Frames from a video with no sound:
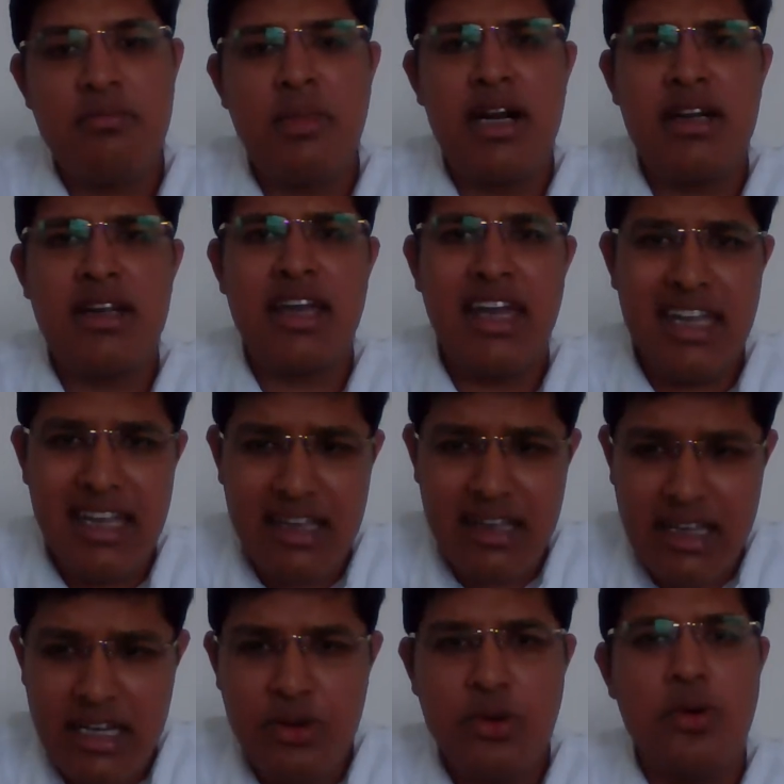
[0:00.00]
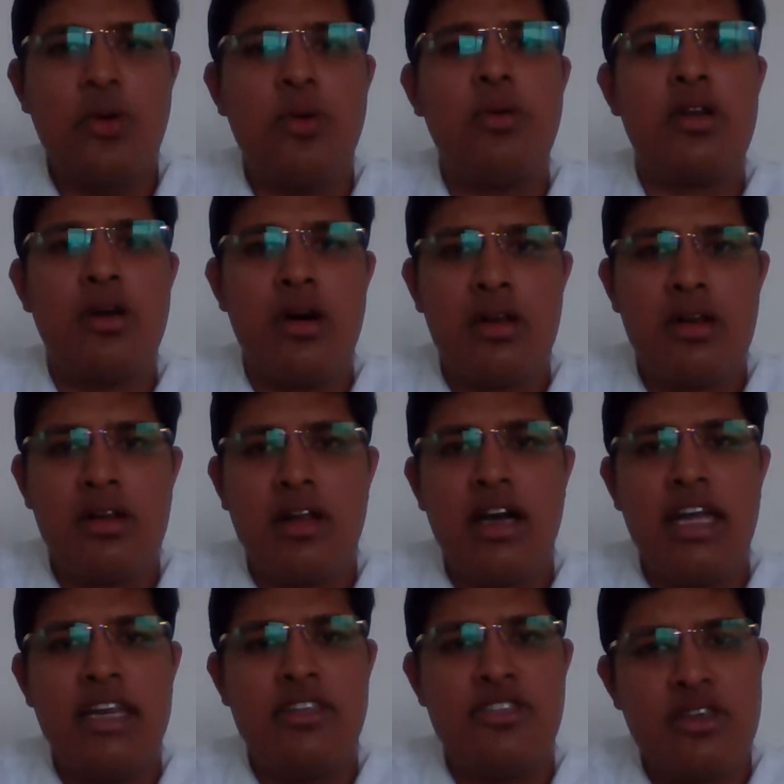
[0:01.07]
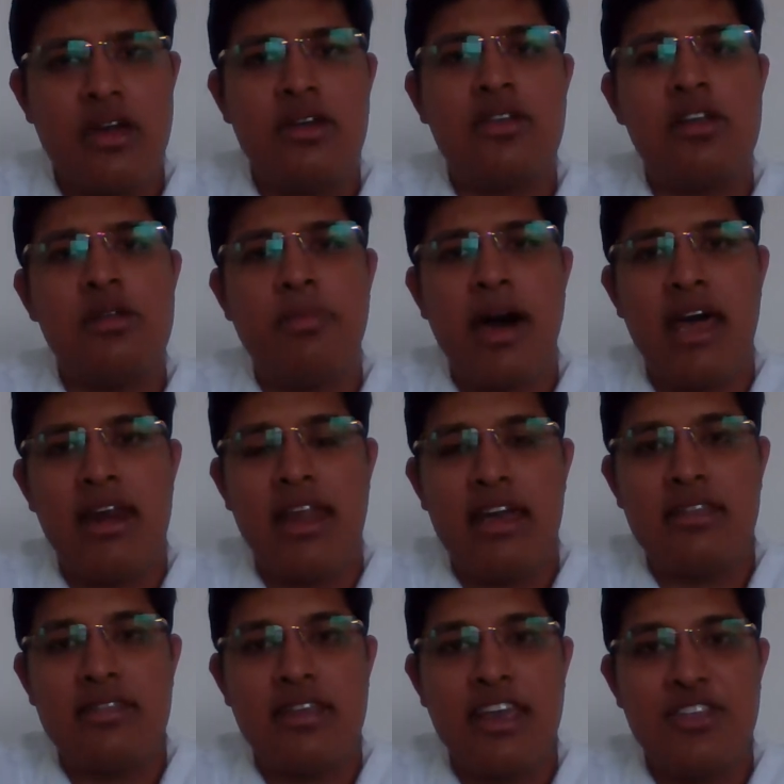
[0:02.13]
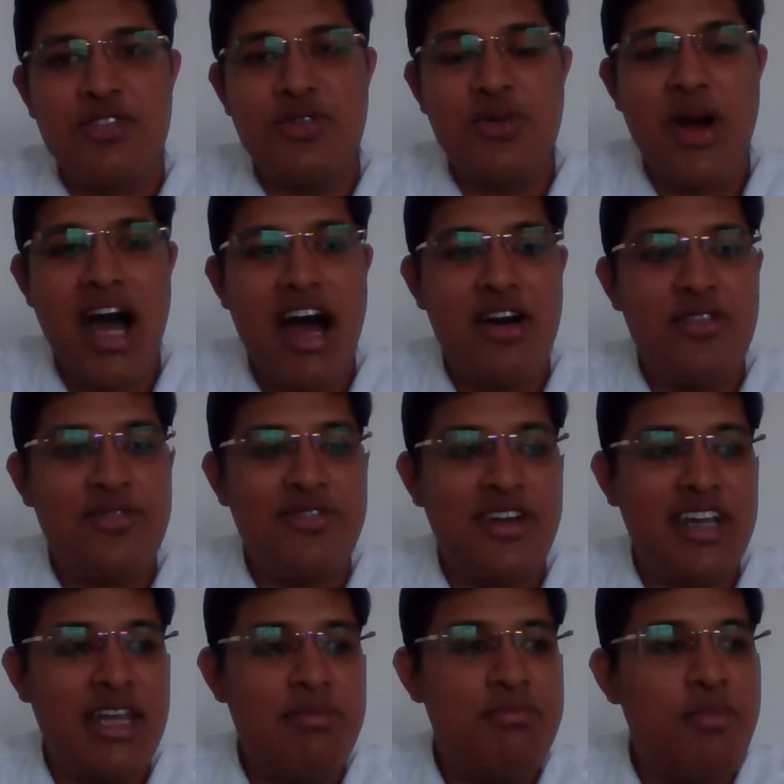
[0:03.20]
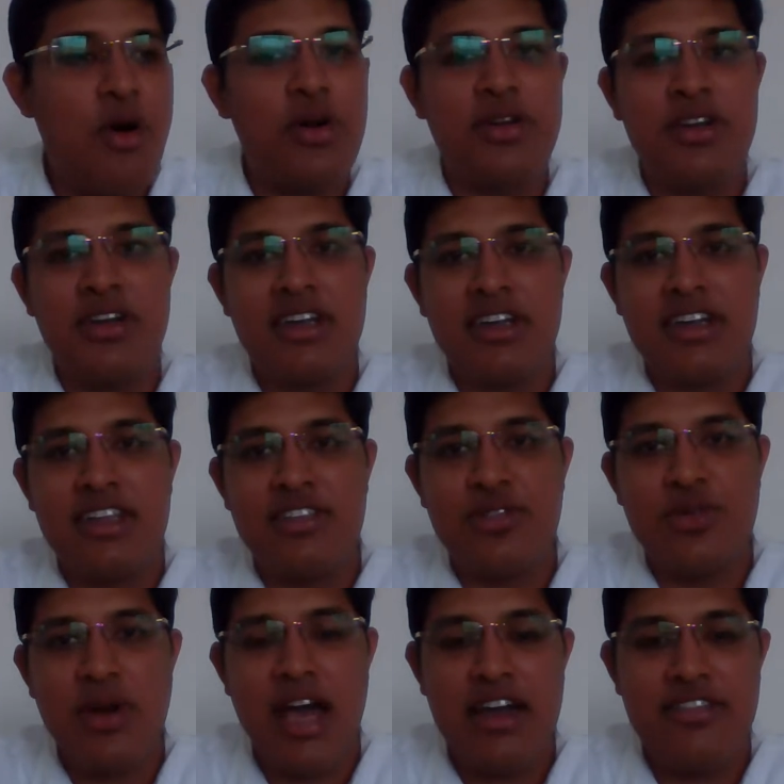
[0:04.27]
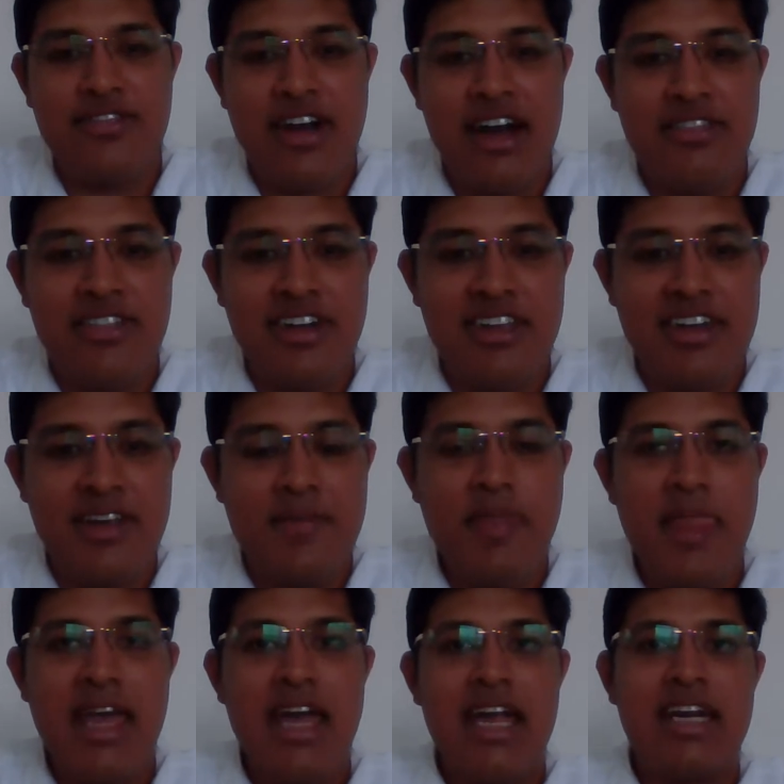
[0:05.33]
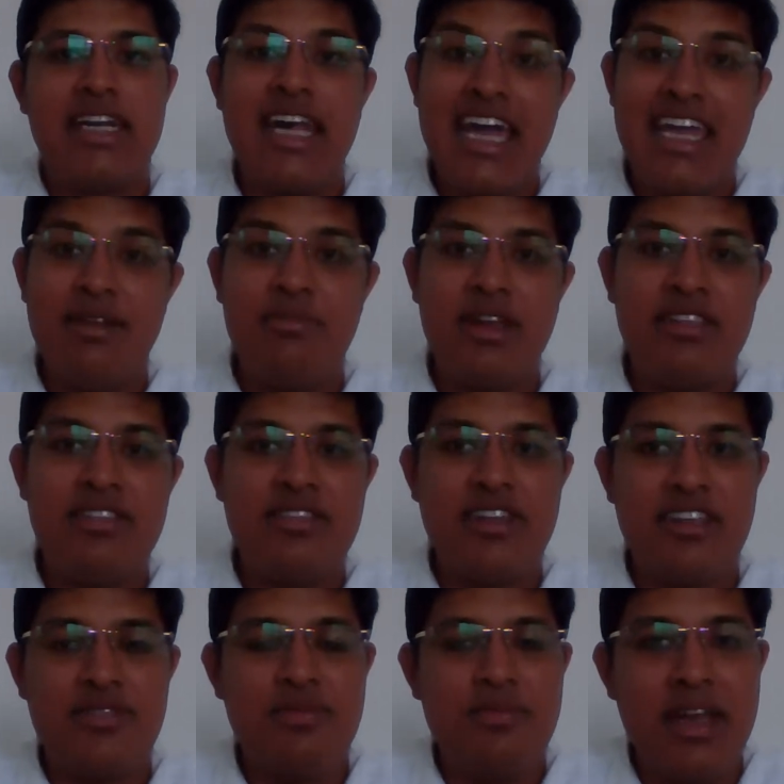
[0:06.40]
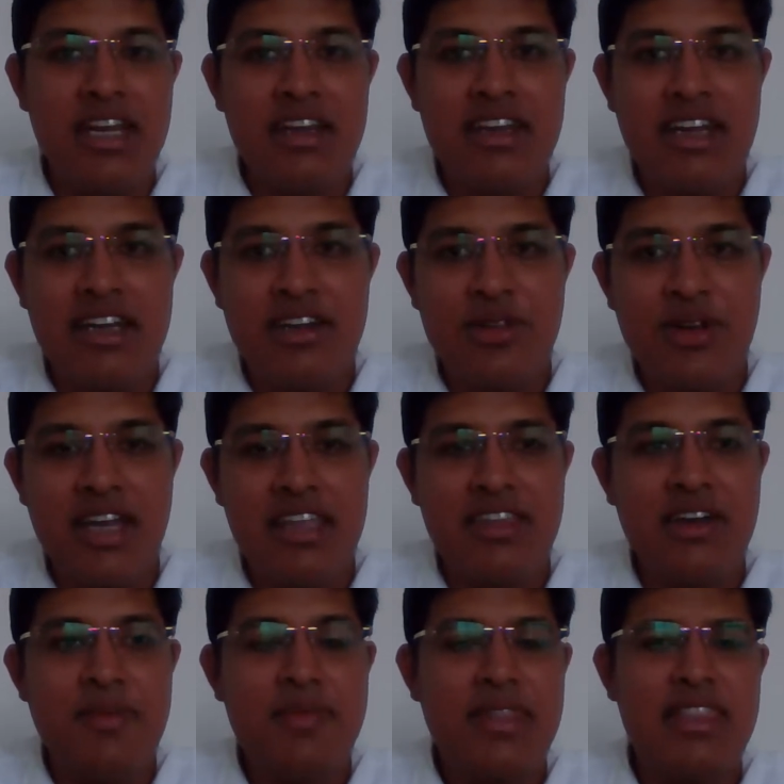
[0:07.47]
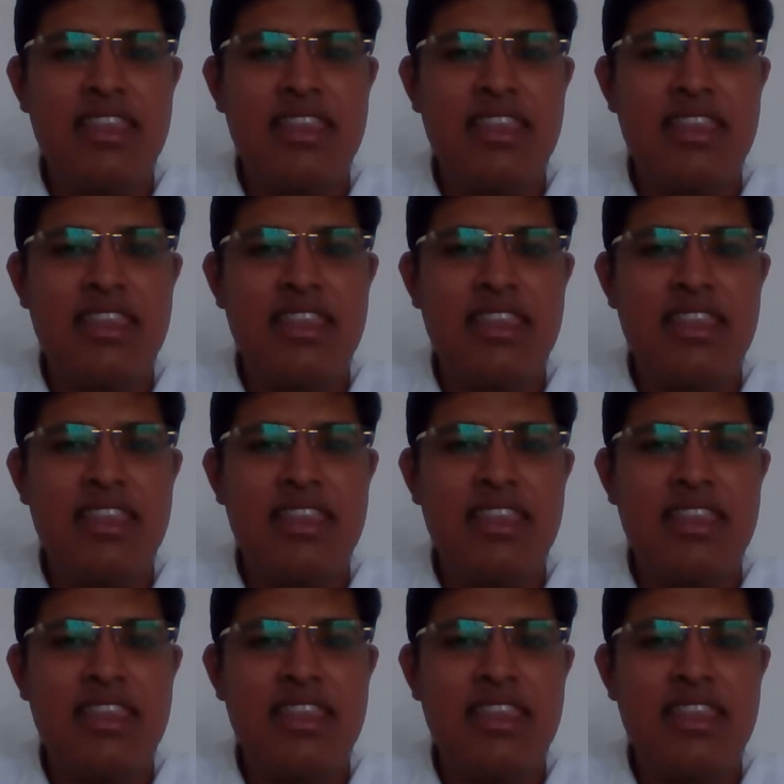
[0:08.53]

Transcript: but in overall, in general parlance, as to how important it is to have our time and stress maintained together.